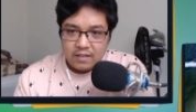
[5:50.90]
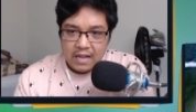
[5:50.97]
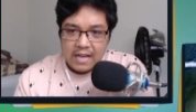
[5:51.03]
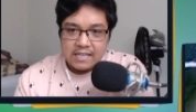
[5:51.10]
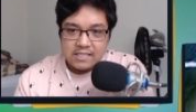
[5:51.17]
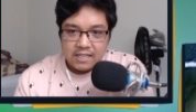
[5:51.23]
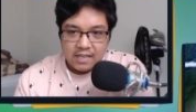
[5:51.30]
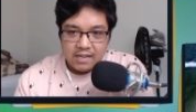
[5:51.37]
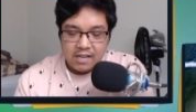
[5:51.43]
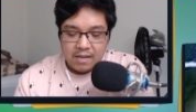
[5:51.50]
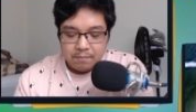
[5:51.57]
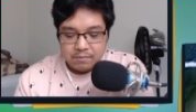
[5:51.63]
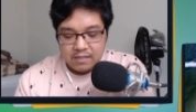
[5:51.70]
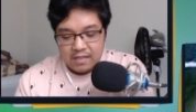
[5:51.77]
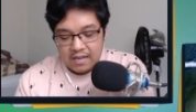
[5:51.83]
has a lot of
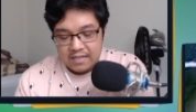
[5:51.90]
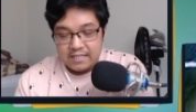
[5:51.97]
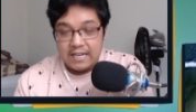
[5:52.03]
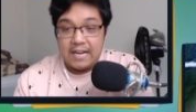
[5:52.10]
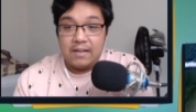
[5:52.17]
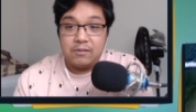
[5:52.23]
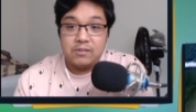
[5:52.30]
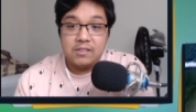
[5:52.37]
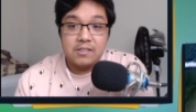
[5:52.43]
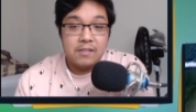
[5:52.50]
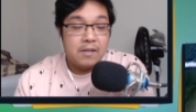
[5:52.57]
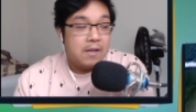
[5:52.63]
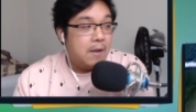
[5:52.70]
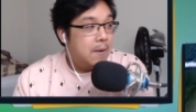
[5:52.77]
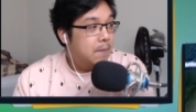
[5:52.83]
ups, a lot of downs,
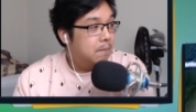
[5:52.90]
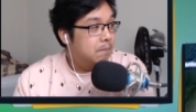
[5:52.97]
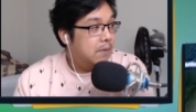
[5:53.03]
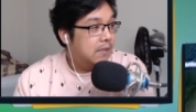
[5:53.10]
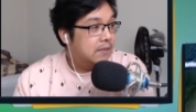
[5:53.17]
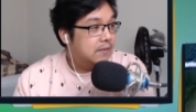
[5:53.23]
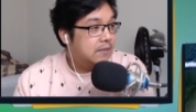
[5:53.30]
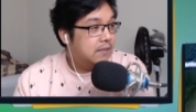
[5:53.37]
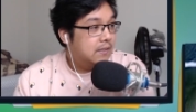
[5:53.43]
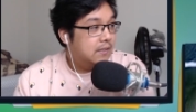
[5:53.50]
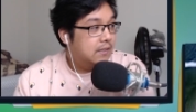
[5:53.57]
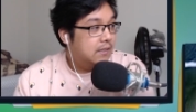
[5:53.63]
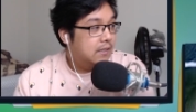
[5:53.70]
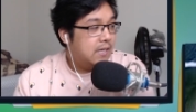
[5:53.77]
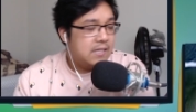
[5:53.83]
but
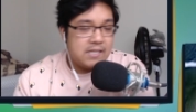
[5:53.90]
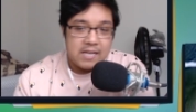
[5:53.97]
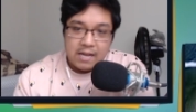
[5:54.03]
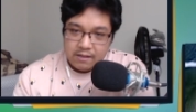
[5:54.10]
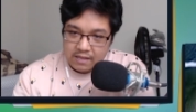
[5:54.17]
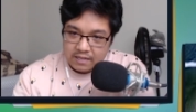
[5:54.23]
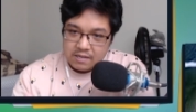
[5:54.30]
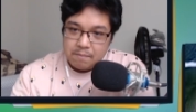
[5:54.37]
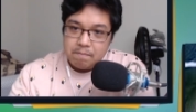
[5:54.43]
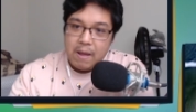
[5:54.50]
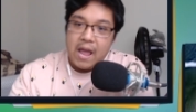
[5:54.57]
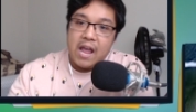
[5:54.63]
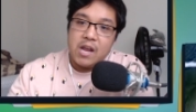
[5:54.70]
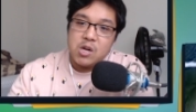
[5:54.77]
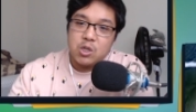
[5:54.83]
uh, let's see how that
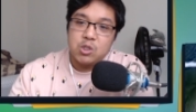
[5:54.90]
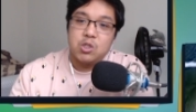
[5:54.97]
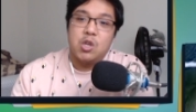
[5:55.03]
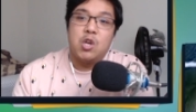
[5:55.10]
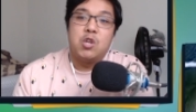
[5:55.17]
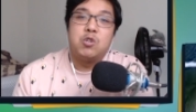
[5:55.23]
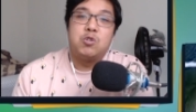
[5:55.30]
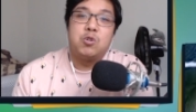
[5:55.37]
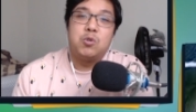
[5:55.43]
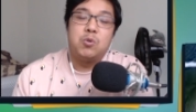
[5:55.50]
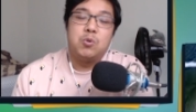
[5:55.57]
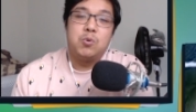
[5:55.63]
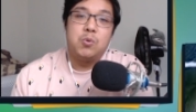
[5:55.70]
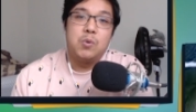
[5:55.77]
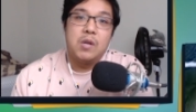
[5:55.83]
compares
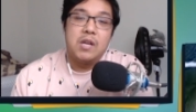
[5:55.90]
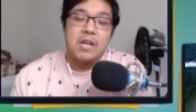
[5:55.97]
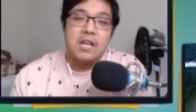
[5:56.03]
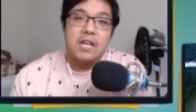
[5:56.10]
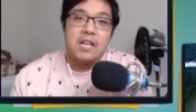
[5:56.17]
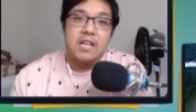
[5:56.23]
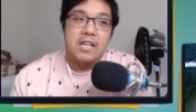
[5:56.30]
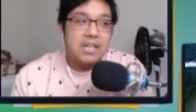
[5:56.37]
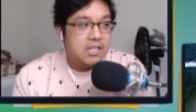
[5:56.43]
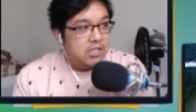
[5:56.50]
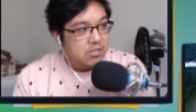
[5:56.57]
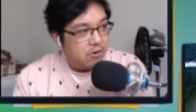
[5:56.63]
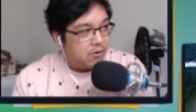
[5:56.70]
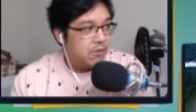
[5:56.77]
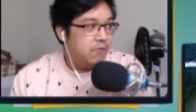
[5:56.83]
to
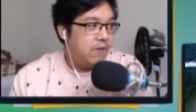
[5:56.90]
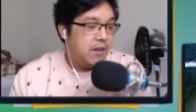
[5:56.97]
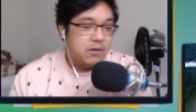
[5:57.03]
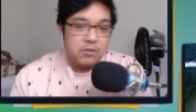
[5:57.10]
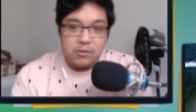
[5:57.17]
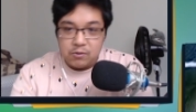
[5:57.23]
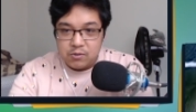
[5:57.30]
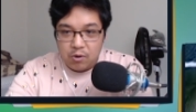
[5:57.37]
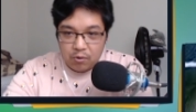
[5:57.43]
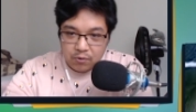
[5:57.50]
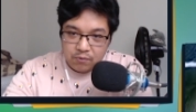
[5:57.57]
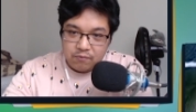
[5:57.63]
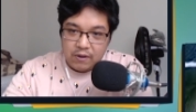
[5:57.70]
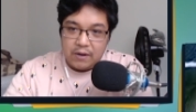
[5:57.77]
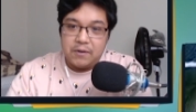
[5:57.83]
Darth Vader. So
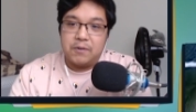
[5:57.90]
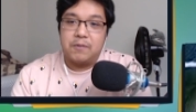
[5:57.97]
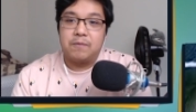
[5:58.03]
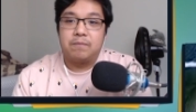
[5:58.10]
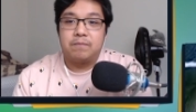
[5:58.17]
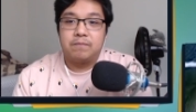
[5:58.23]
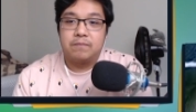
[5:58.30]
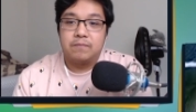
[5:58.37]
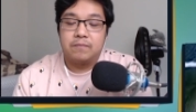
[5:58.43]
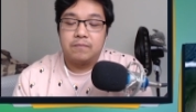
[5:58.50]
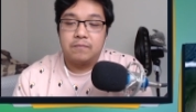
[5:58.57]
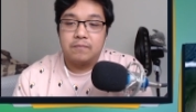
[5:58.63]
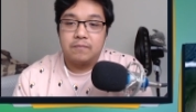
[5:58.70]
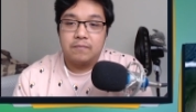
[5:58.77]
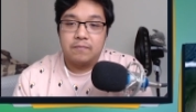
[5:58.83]
Darth Vader
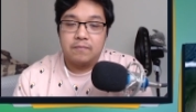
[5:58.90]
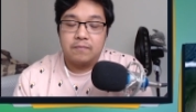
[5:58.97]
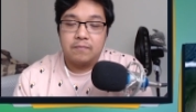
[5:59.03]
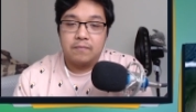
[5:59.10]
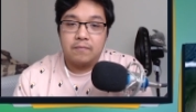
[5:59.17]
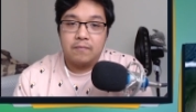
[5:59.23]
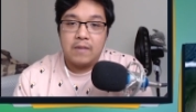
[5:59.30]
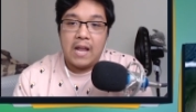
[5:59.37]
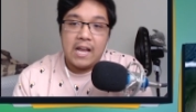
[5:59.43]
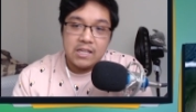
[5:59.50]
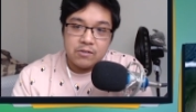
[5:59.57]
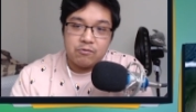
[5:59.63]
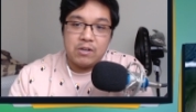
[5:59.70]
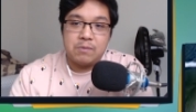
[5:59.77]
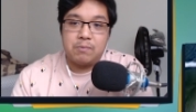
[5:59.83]
has
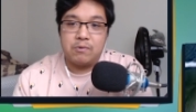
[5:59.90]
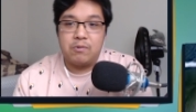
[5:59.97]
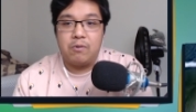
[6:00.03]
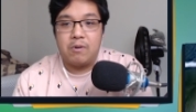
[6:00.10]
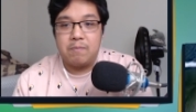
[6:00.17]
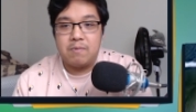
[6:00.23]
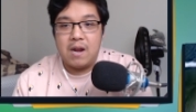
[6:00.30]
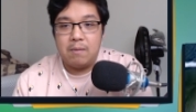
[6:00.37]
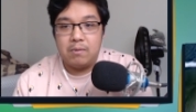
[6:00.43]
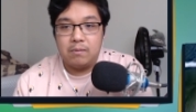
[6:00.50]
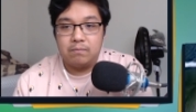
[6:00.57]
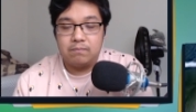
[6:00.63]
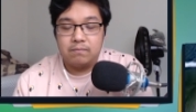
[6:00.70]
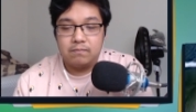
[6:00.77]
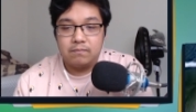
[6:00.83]
a respiratory problem.
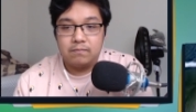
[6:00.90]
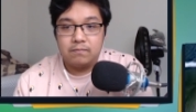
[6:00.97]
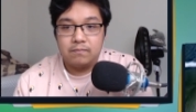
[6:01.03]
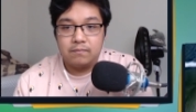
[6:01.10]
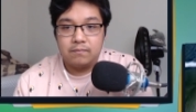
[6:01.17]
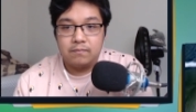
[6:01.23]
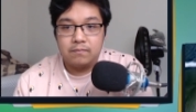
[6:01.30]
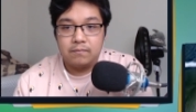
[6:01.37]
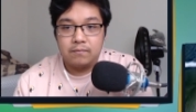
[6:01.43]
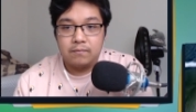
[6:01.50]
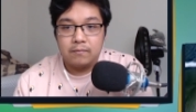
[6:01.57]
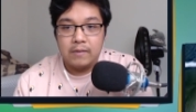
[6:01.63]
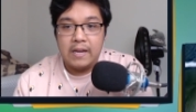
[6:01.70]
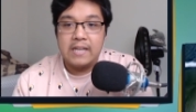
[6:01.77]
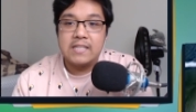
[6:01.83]

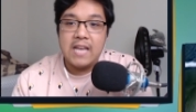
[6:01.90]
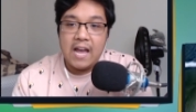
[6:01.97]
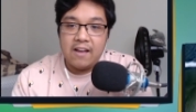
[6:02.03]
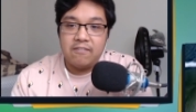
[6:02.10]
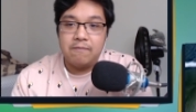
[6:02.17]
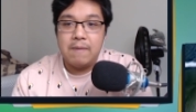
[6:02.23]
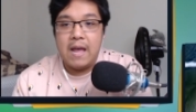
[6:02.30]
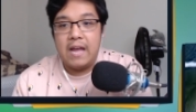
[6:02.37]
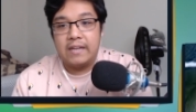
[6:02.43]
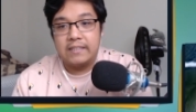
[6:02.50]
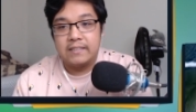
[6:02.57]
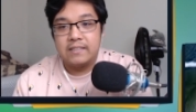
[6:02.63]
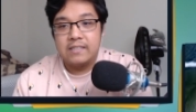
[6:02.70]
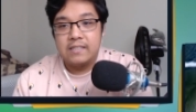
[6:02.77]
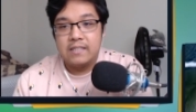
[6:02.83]
Is half man,
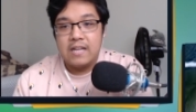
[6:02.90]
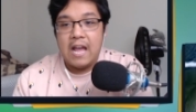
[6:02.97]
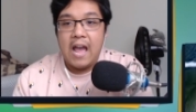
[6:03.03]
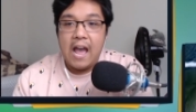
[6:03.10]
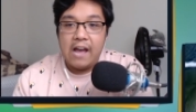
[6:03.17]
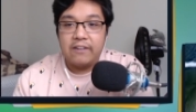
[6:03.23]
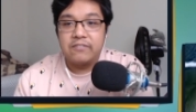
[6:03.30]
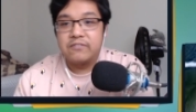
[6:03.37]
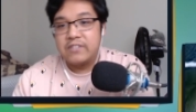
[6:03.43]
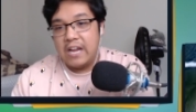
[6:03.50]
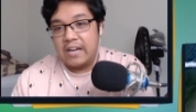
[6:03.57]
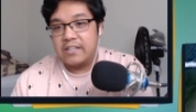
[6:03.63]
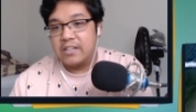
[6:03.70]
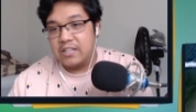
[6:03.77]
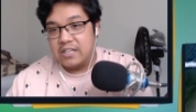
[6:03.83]
half
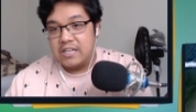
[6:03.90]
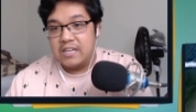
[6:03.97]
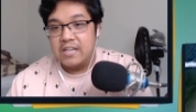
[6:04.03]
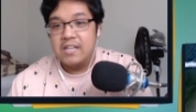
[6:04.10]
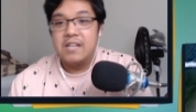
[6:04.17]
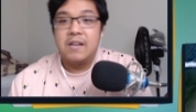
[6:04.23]
technically